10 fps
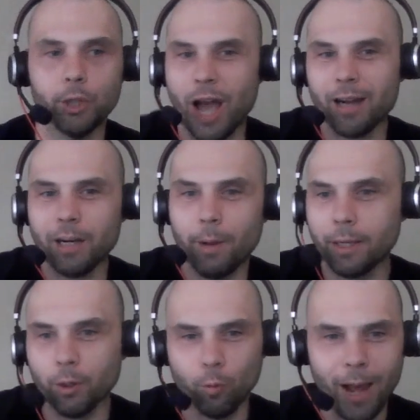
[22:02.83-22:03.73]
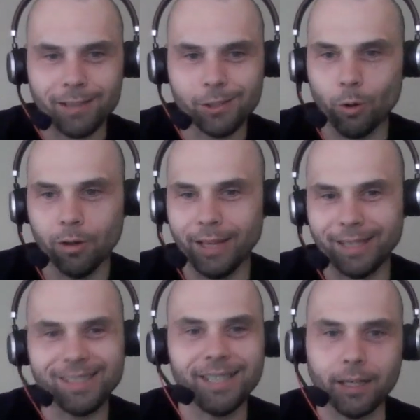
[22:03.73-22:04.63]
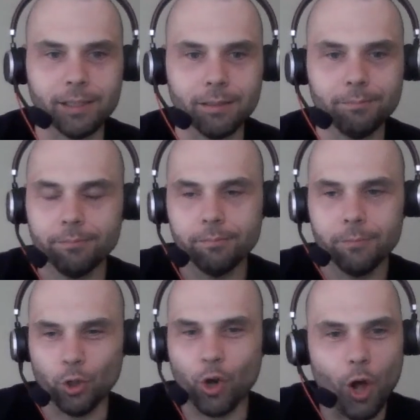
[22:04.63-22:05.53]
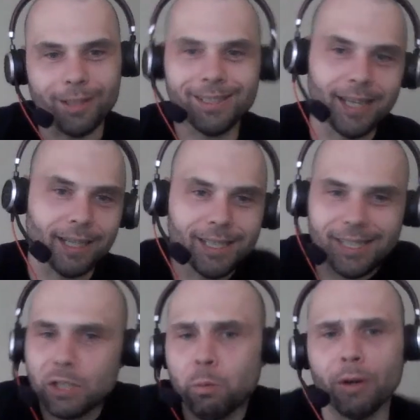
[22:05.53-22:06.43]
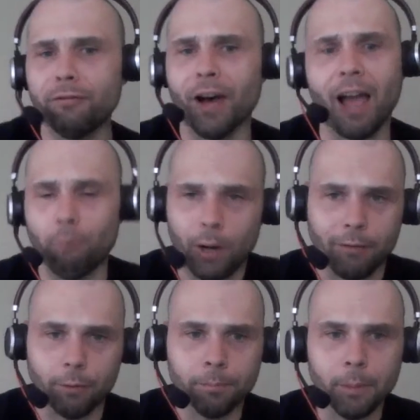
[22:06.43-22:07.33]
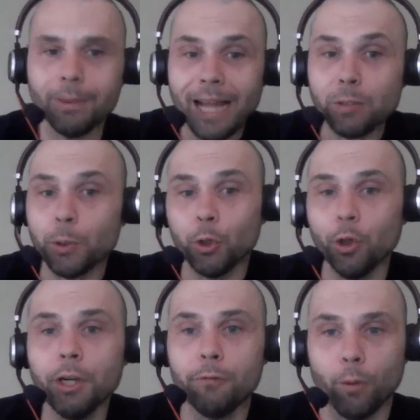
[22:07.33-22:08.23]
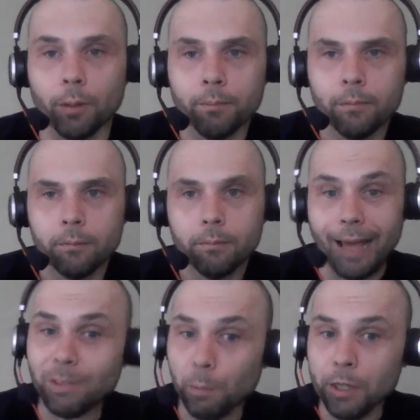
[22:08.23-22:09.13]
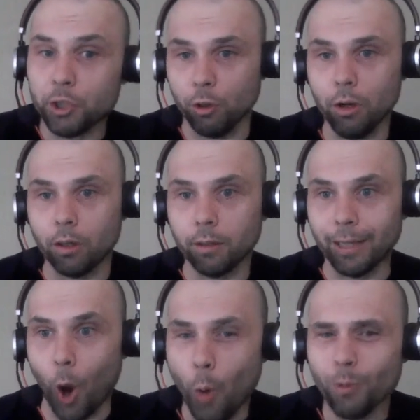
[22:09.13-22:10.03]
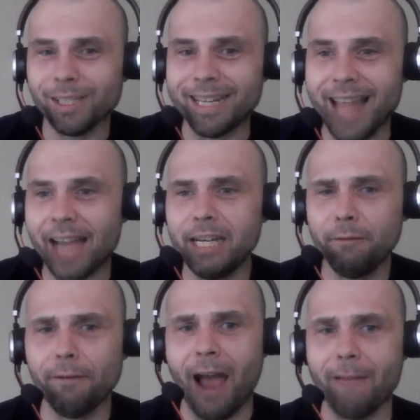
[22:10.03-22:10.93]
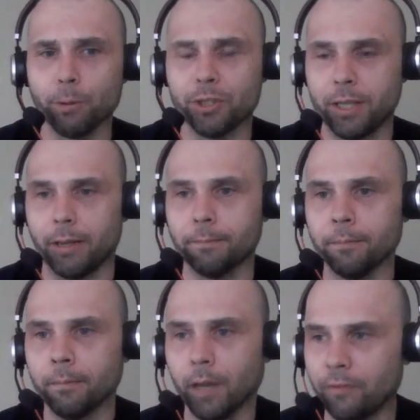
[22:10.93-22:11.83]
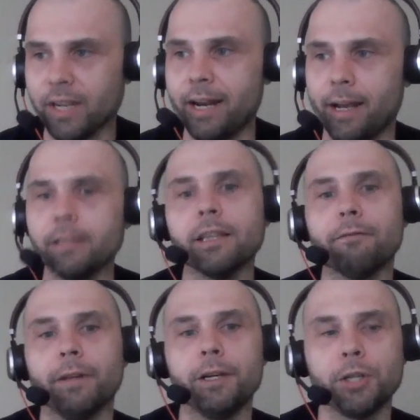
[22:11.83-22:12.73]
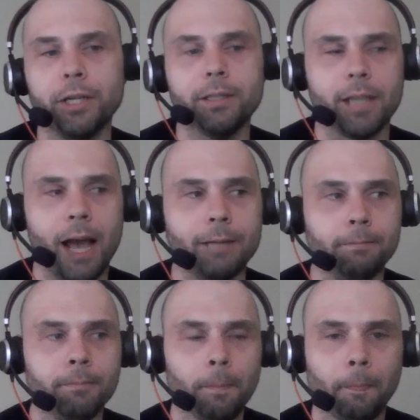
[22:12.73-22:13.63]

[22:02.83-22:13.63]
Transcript: you're talking about like a RAS score of like 6. So call it 6, 6.5, whatever. But that's what you're looking for. That's pretty strong. Like almost 95% of tight ends that finish inside